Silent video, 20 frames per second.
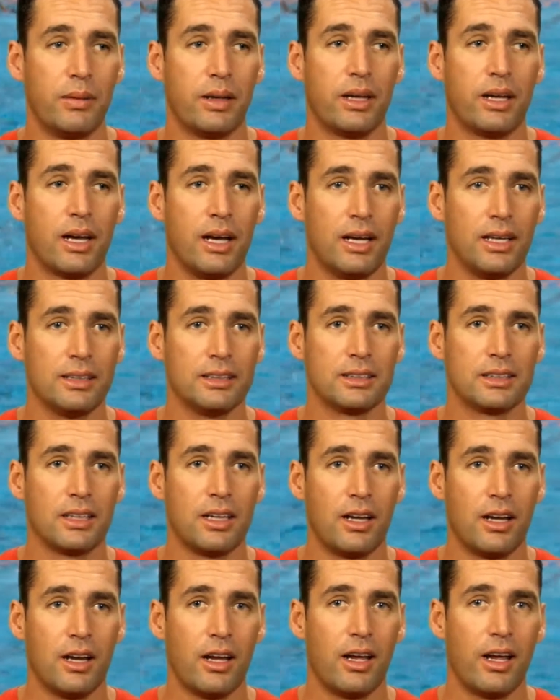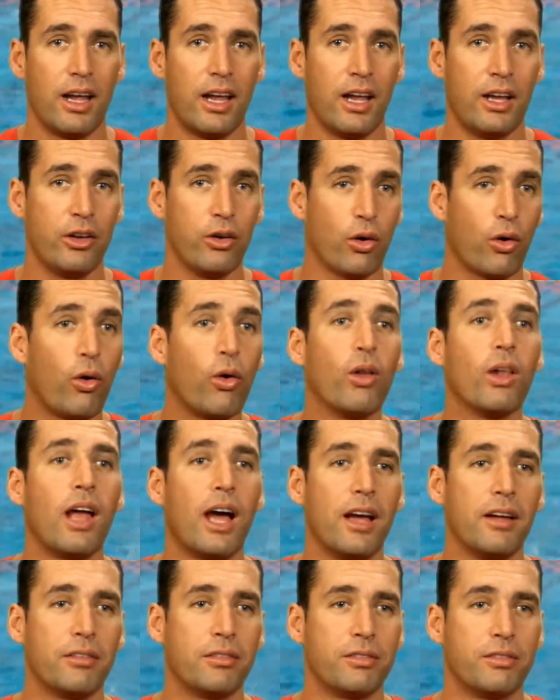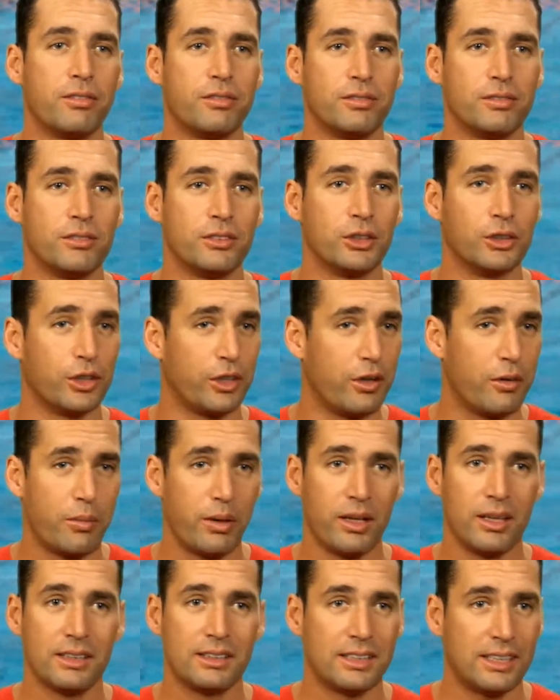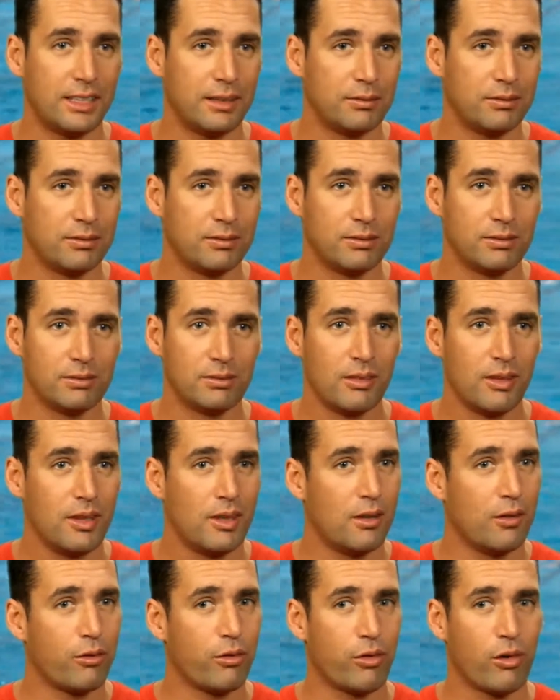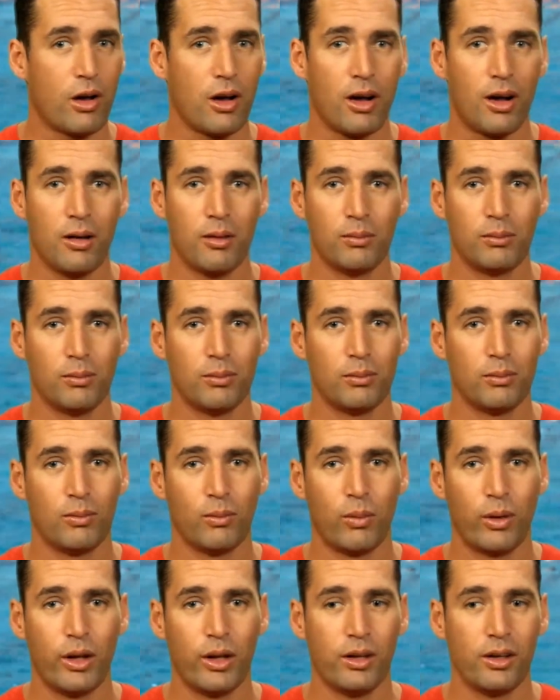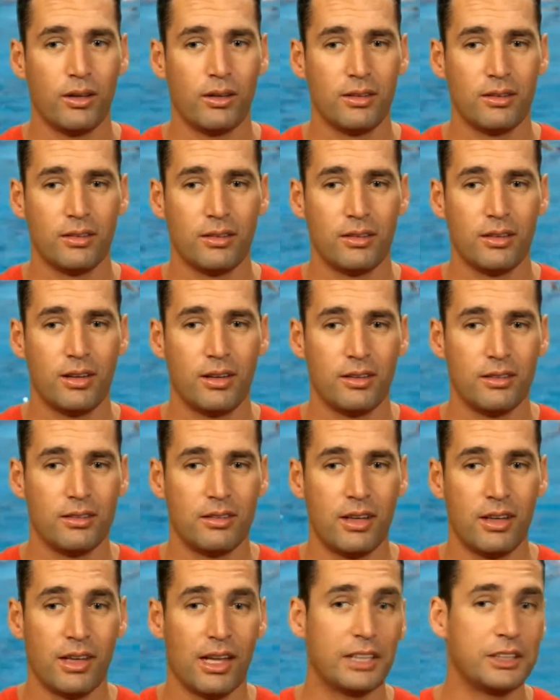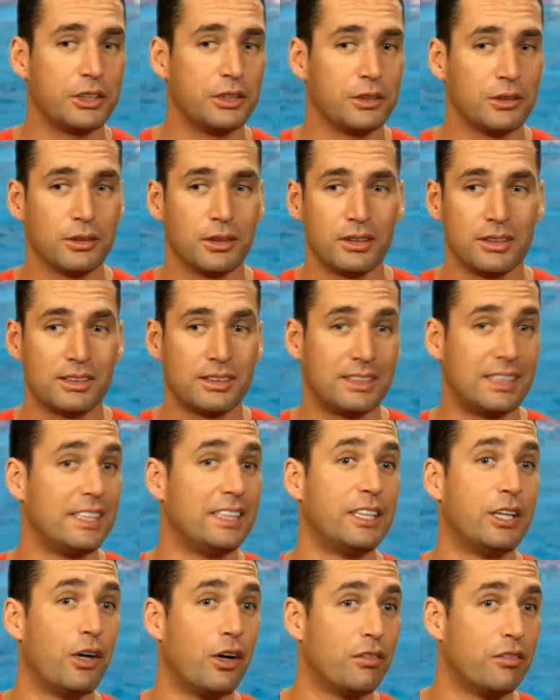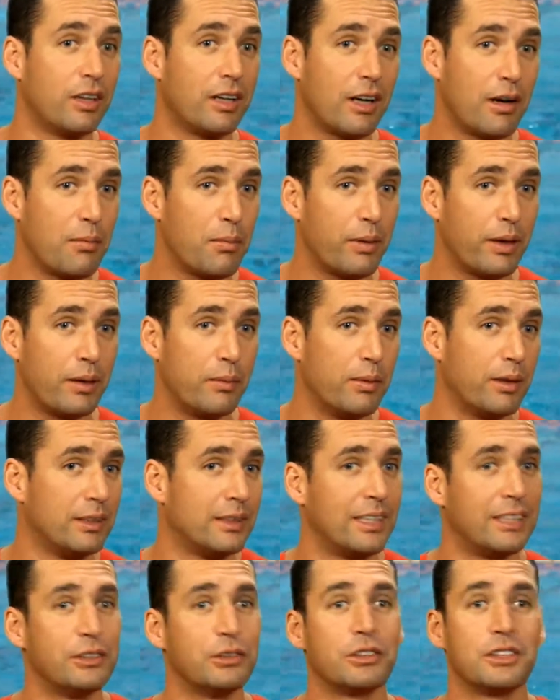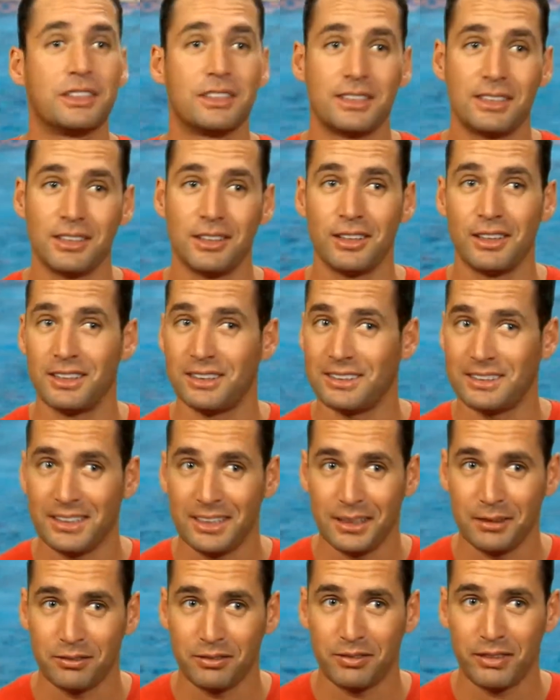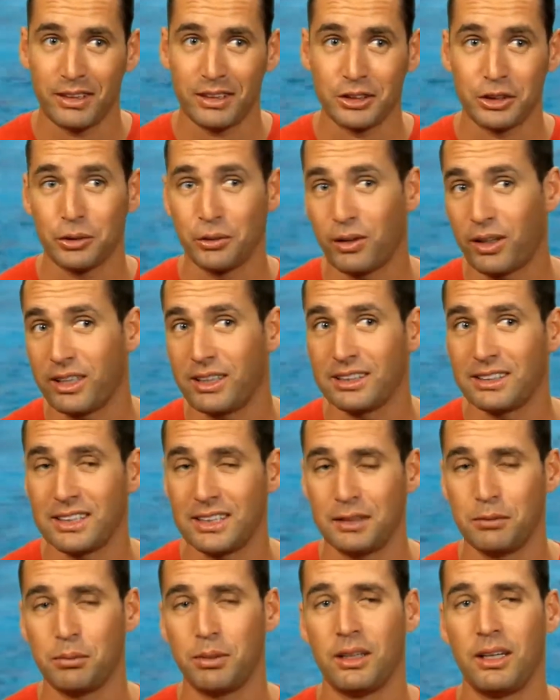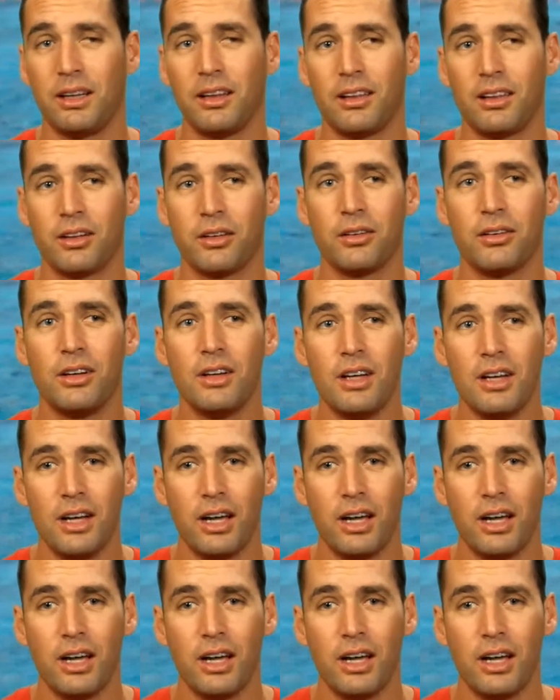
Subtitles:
because in your whole life, you're going to be in a team. From when, unless you're the CEO of a company, but then you're still in a team because you're running a team beneath you.